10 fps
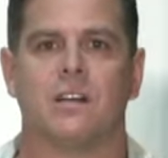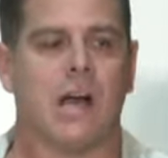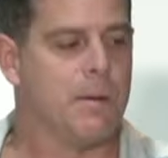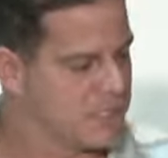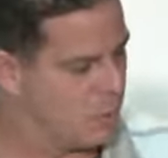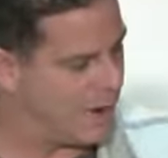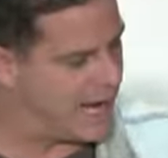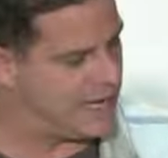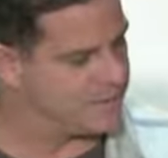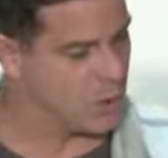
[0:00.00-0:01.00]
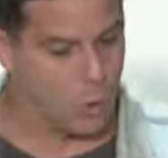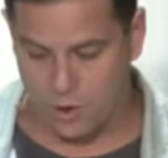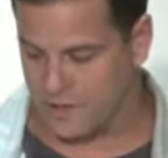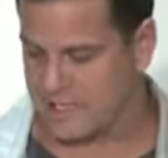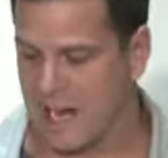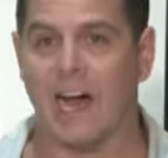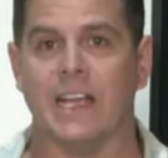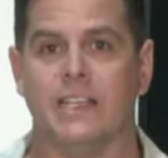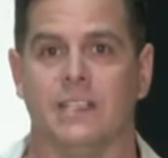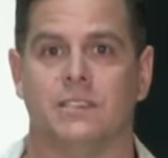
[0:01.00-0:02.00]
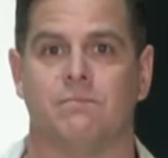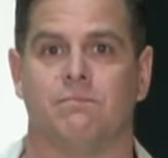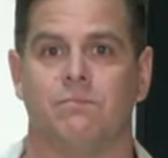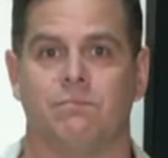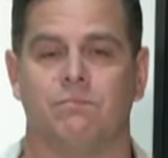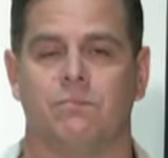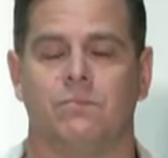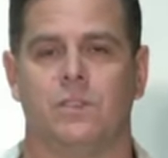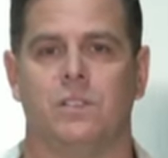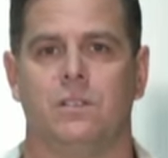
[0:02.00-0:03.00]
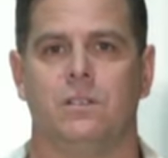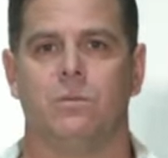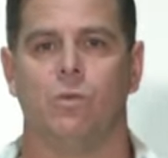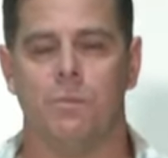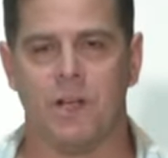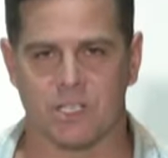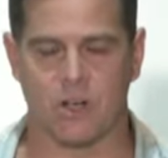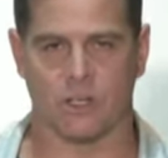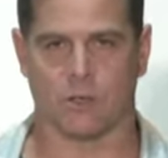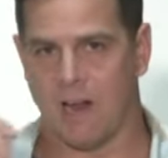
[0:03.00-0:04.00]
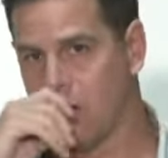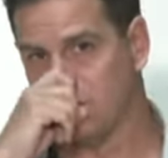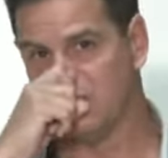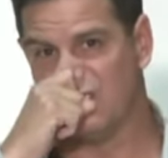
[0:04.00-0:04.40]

comes the waves or the tide, we'll be on solid ground.